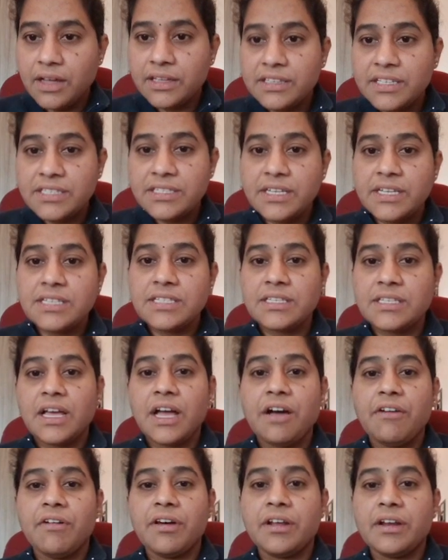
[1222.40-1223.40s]
this is
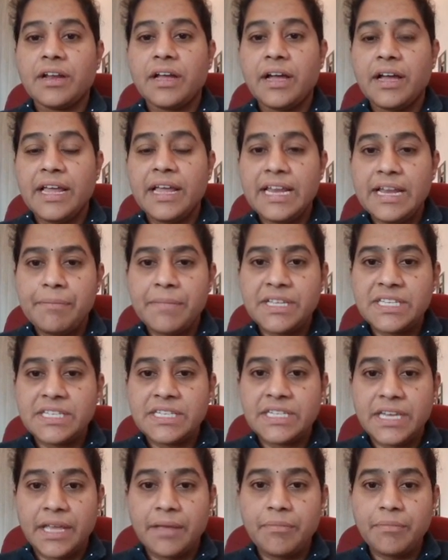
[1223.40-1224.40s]
our
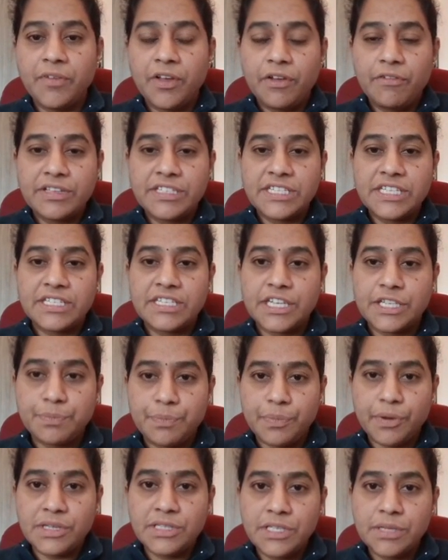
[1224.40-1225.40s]
LMS team which is
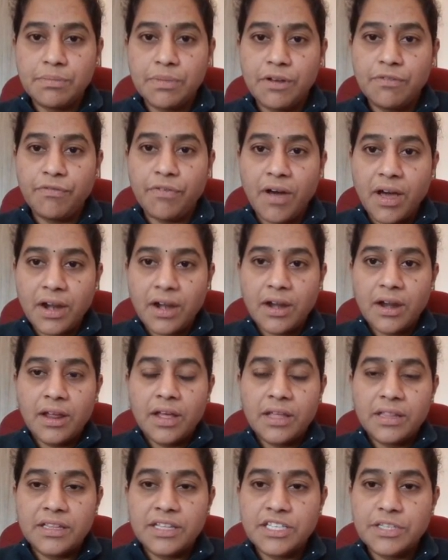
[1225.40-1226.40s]
responsible for
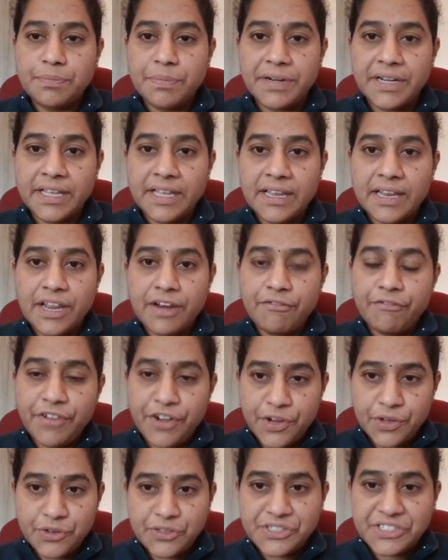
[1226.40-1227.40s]
this particular
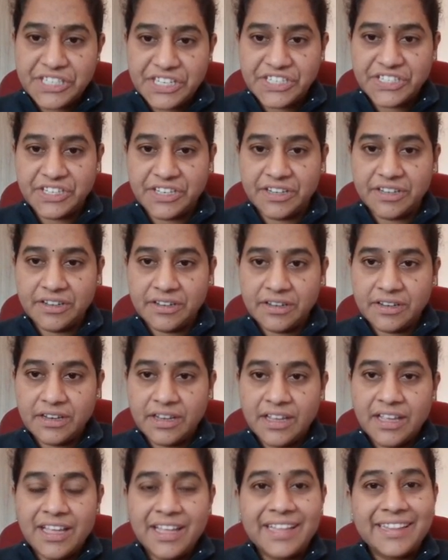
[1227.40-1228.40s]
video session.
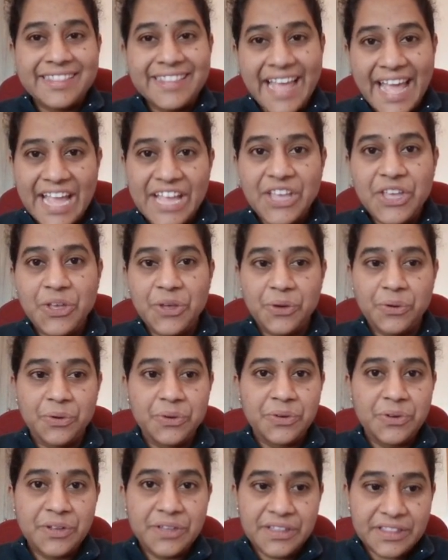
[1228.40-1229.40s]
Thank you.
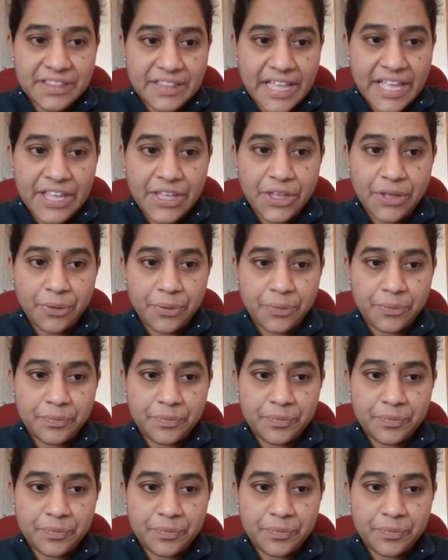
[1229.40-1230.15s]
Thank you.